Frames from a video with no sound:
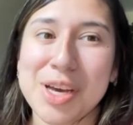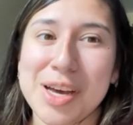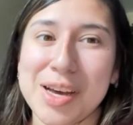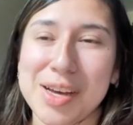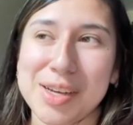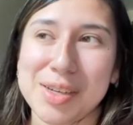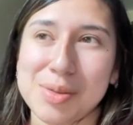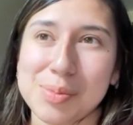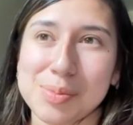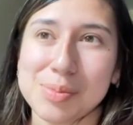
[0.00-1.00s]

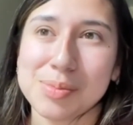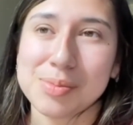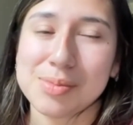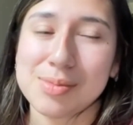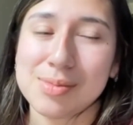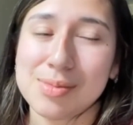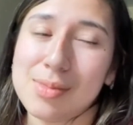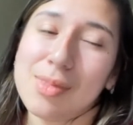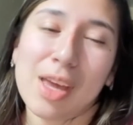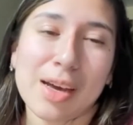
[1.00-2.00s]
Um,
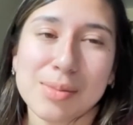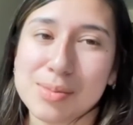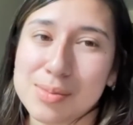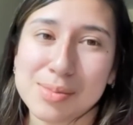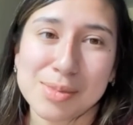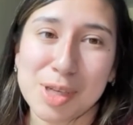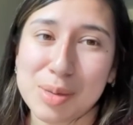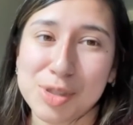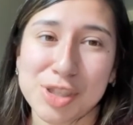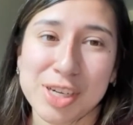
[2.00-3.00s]
yeah. So I'm
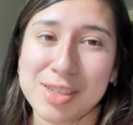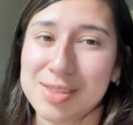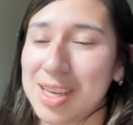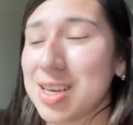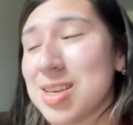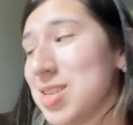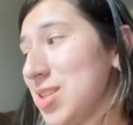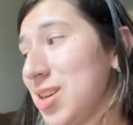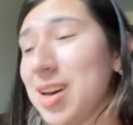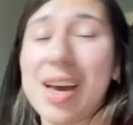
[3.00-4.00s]
just trying to take it
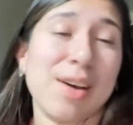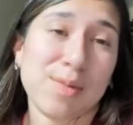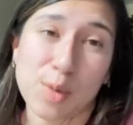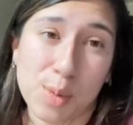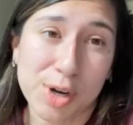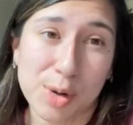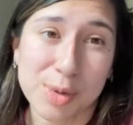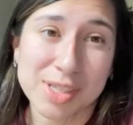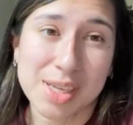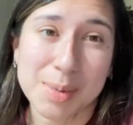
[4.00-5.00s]
easy. I have one homework
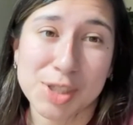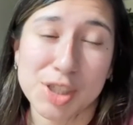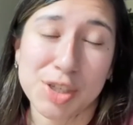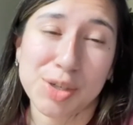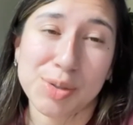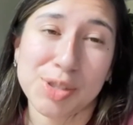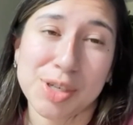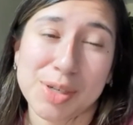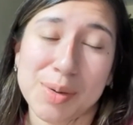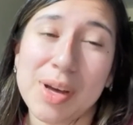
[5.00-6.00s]
assignment to do.
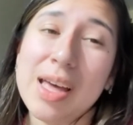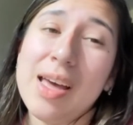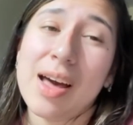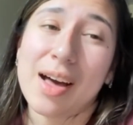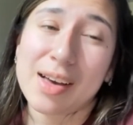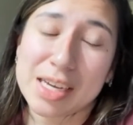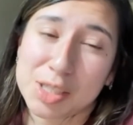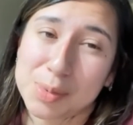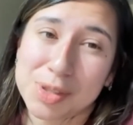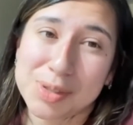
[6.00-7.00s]
So I'll catch up
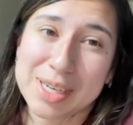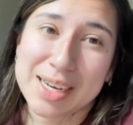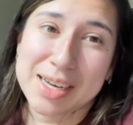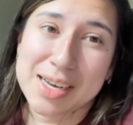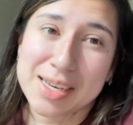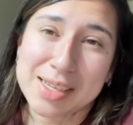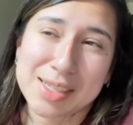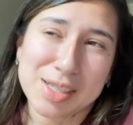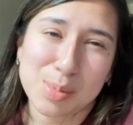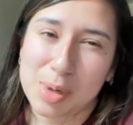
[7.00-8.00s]
with you
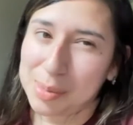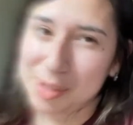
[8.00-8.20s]
guys probably